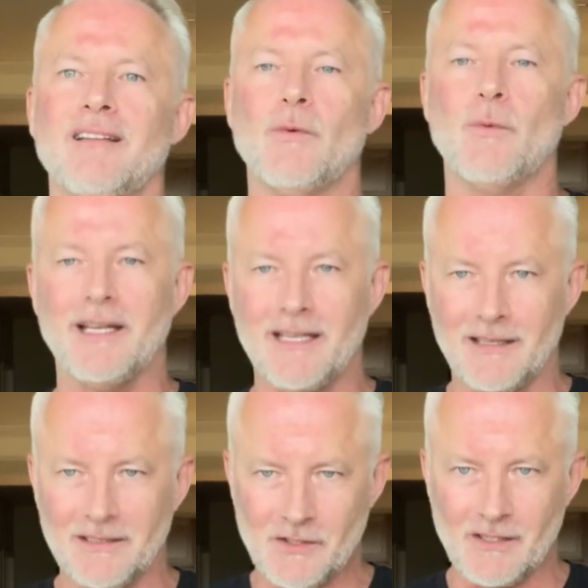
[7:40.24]
The way to get
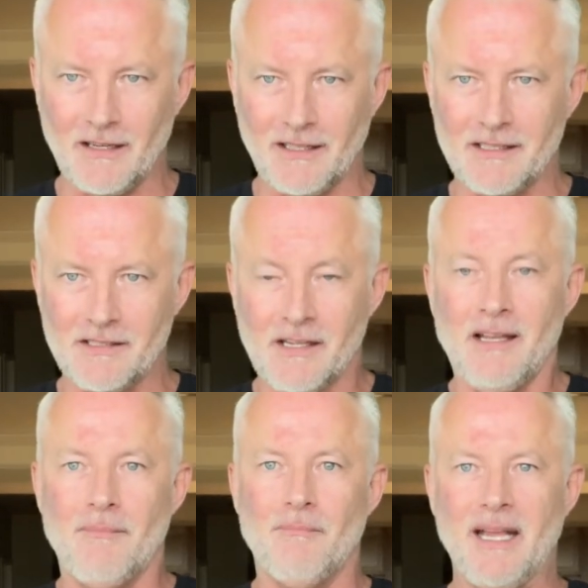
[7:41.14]
unstuck is
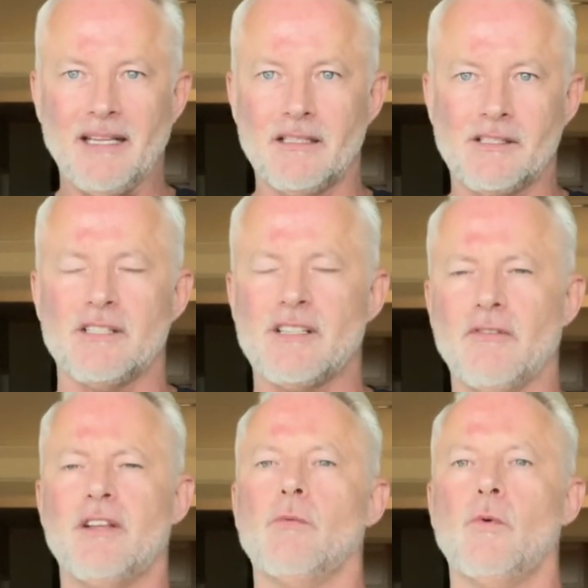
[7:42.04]
make a decision. I
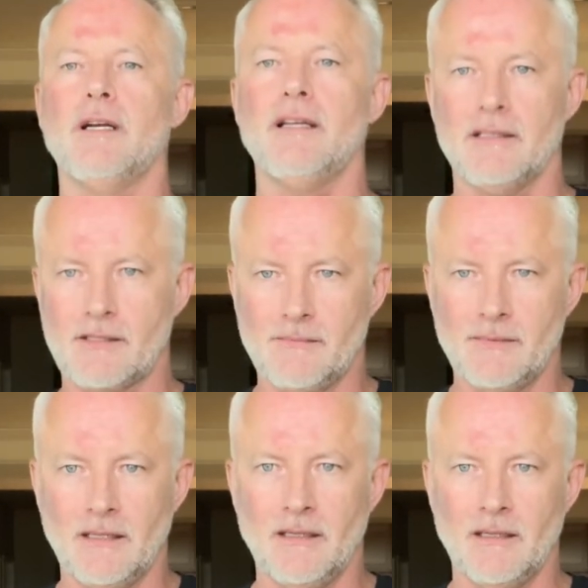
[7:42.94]
don't care what it is.
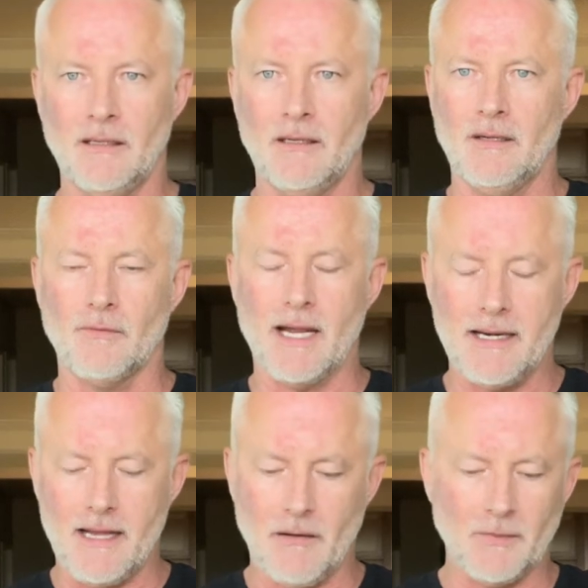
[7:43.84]
Right
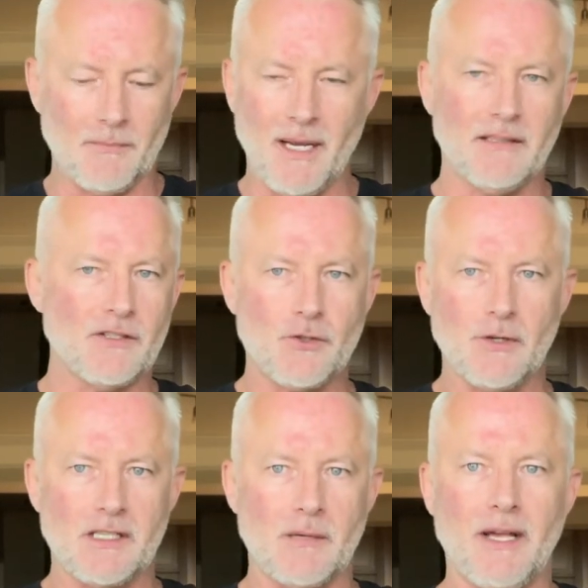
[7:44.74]
now, I'm going to make this
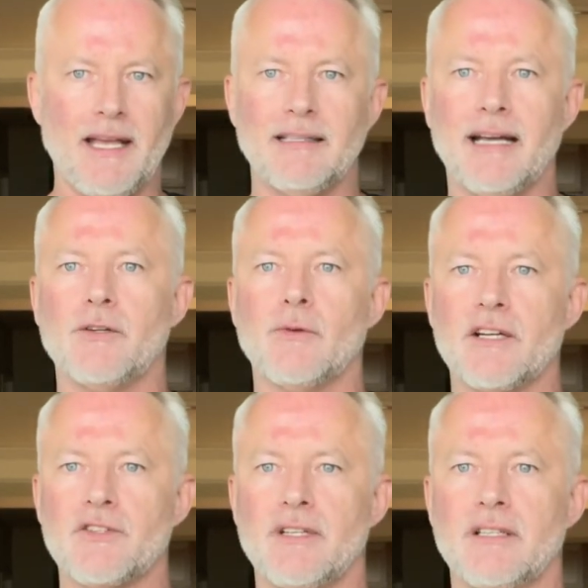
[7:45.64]
choice. I'm going to head in that
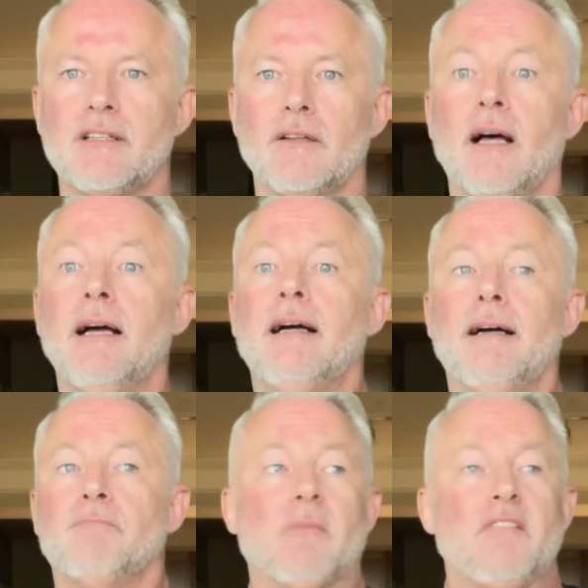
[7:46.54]
direction until
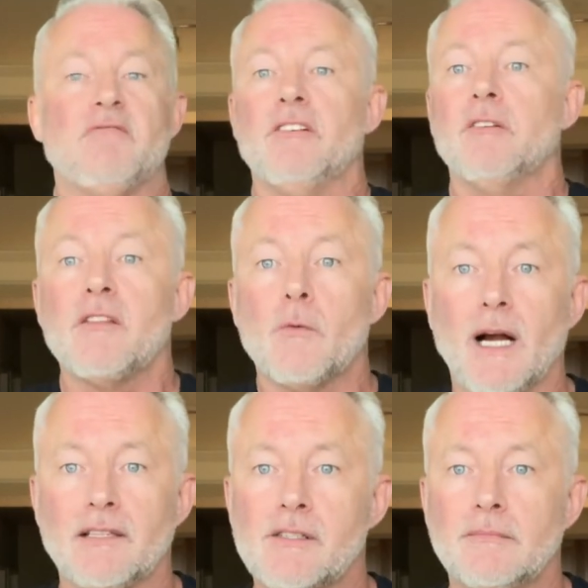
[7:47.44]
I feel
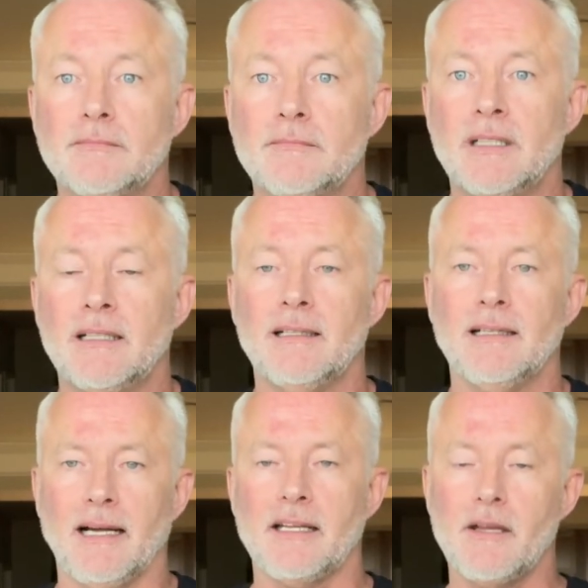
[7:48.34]
otherwise.
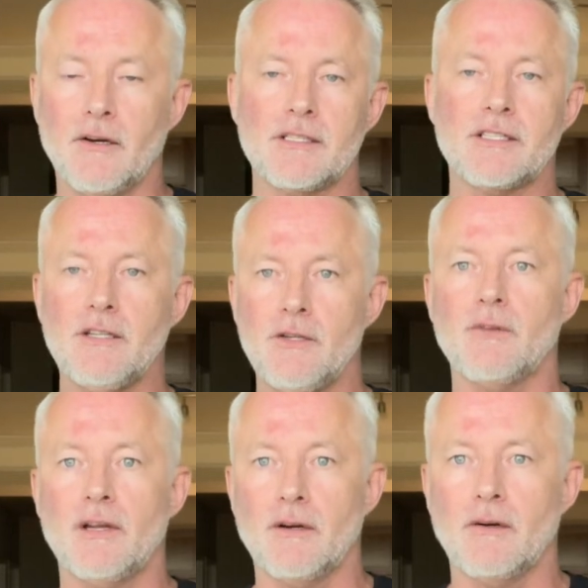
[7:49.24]
I guarantee you
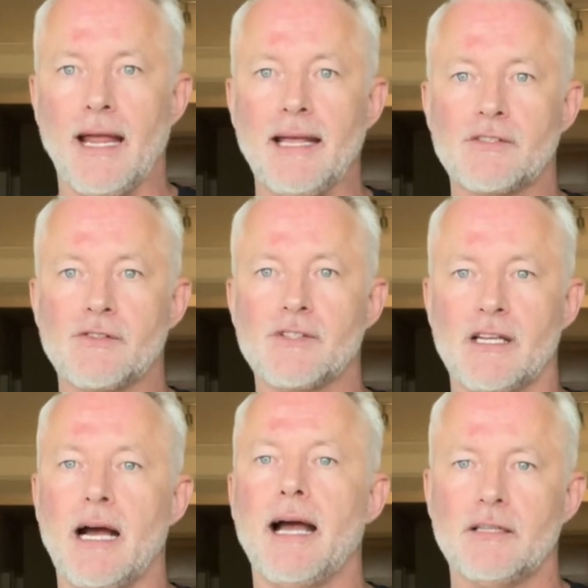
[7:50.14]
there are answers
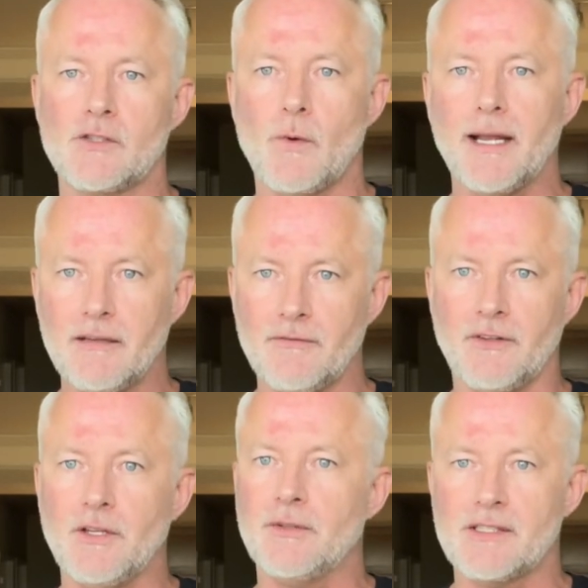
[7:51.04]
and guidance waiting for
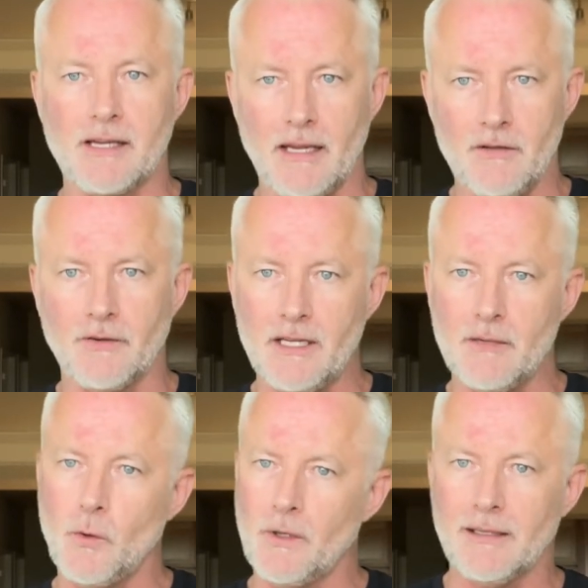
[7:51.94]
you to say either
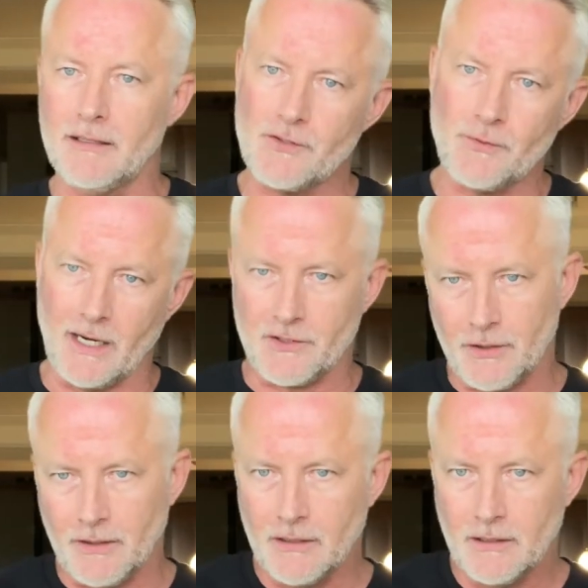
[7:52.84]
keep going in this direction